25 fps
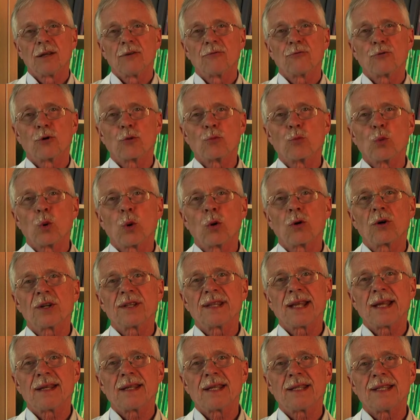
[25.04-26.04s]
For
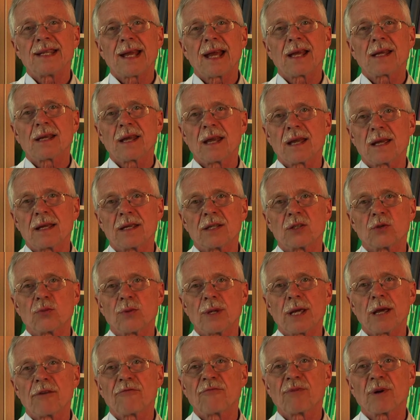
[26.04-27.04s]
more than a decade,
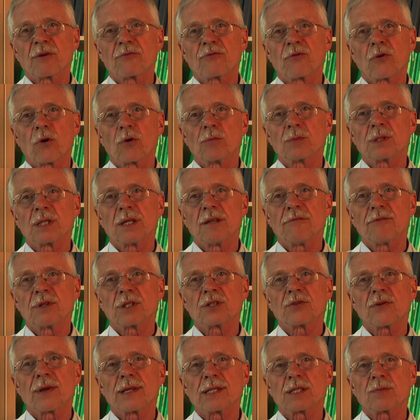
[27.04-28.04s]
we have performed
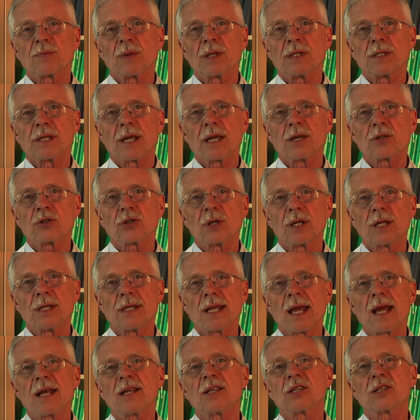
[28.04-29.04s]
liver transplantation
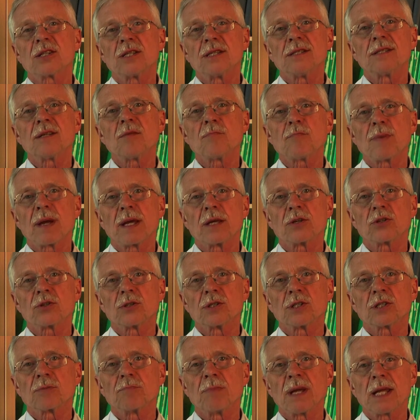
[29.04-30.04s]
in HCC
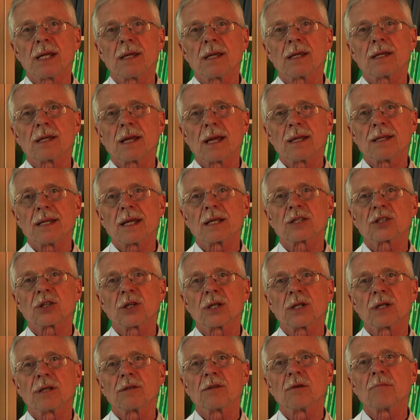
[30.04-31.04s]
patients meeting and
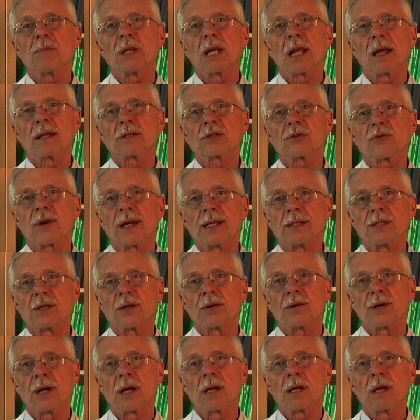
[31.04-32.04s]
exceeding the Milan
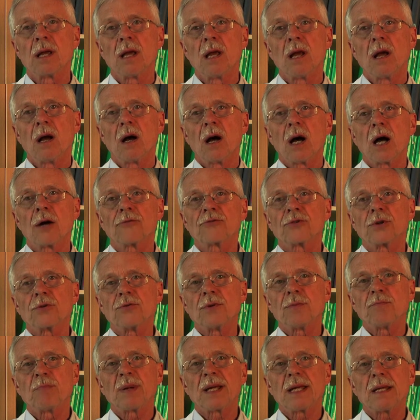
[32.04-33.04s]
criteria after
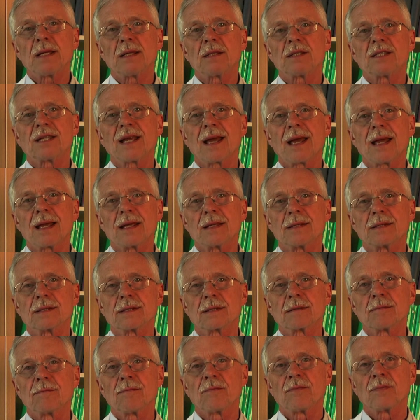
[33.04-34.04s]
repeated
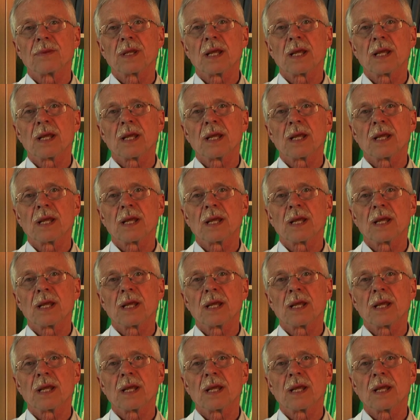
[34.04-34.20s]
TACE.